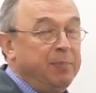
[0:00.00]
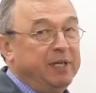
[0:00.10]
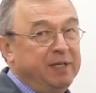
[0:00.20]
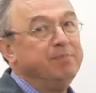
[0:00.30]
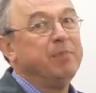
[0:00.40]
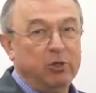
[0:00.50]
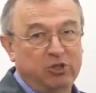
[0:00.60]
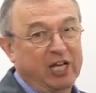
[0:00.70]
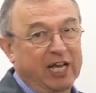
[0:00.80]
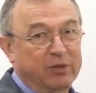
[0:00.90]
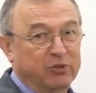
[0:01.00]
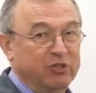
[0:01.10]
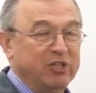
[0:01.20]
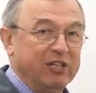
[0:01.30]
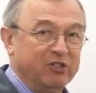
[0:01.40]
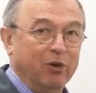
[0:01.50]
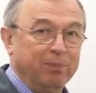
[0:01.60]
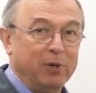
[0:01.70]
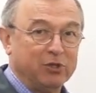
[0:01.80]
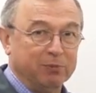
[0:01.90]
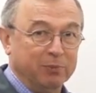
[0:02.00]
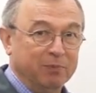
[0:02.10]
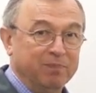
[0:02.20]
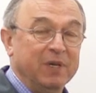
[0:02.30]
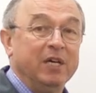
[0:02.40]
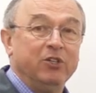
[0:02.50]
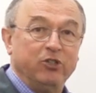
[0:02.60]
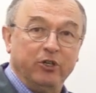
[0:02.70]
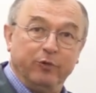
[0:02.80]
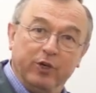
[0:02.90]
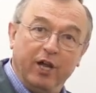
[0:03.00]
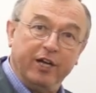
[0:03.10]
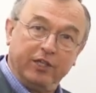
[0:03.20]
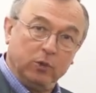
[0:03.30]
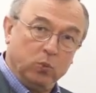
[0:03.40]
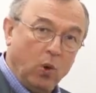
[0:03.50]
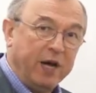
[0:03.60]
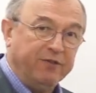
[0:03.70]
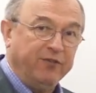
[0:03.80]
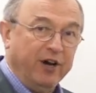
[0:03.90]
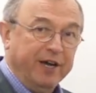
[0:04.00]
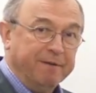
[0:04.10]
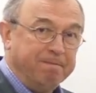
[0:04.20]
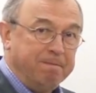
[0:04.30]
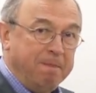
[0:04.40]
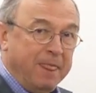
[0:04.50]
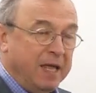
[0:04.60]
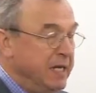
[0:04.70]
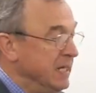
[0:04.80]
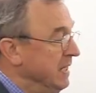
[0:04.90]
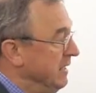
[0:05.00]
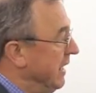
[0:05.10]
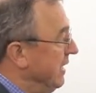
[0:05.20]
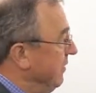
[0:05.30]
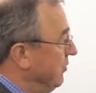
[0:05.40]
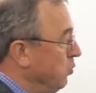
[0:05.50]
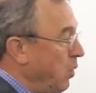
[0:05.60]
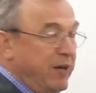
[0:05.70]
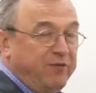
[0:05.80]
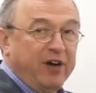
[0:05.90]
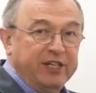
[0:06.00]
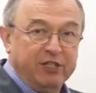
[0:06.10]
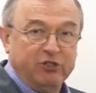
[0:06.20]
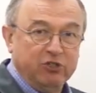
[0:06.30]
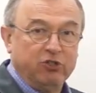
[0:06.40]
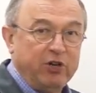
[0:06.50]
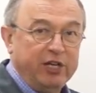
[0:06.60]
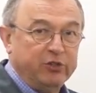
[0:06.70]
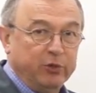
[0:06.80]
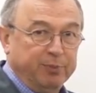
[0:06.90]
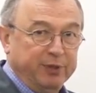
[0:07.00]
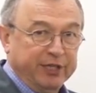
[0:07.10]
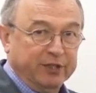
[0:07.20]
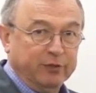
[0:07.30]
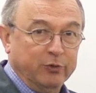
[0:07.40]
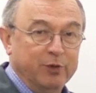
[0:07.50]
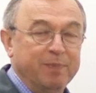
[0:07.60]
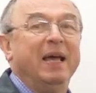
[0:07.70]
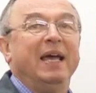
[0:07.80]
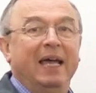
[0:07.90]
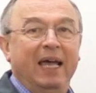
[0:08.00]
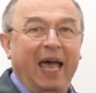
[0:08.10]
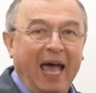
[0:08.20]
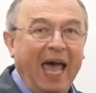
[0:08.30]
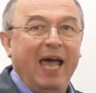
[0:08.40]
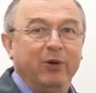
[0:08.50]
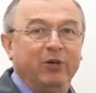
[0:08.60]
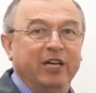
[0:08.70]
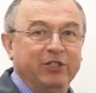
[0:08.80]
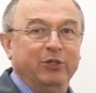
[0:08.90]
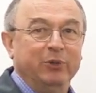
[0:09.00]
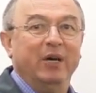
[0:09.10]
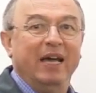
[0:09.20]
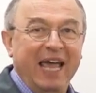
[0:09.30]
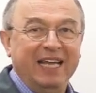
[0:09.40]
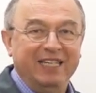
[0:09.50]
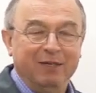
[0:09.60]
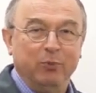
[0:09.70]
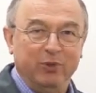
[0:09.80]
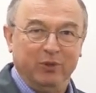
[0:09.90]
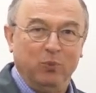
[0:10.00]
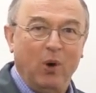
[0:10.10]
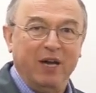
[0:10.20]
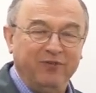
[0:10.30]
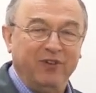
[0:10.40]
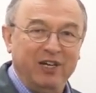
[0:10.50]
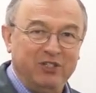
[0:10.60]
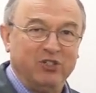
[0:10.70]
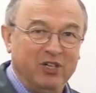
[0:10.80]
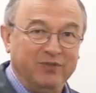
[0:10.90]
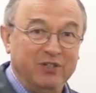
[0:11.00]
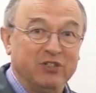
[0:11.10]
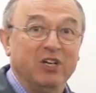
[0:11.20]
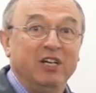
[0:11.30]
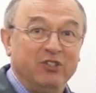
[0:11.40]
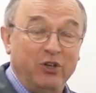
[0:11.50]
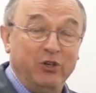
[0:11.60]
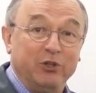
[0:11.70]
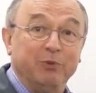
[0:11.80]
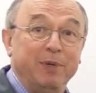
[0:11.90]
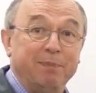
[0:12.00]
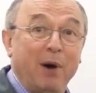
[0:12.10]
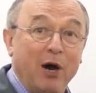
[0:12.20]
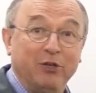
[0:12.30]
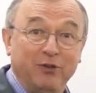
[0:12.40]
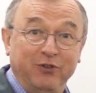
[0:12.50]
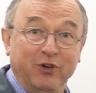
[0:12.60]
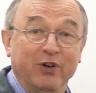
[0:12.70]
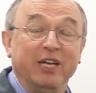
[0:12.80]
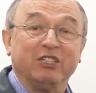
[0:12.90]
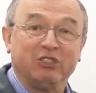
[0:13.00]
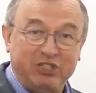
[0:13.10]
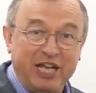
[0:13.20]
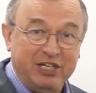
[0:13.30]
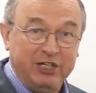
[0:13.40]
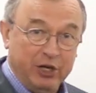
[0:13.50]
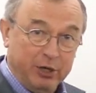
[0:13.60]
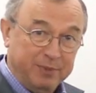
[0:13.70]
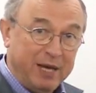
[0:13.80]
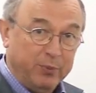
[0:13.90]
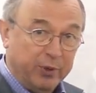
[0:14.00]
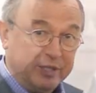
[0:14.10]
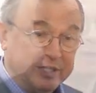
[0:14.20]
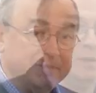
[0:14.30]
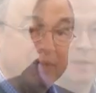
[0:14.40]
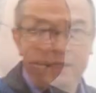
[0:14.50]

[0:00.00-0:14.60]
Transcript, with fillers: But in most houses, that's not possible. So you're relying on Wi-Fi. Now, if the Wi-Fi doesn't stretch to a particular room, how can you end up with a Wi-Fi service so you can be part of your extended home network?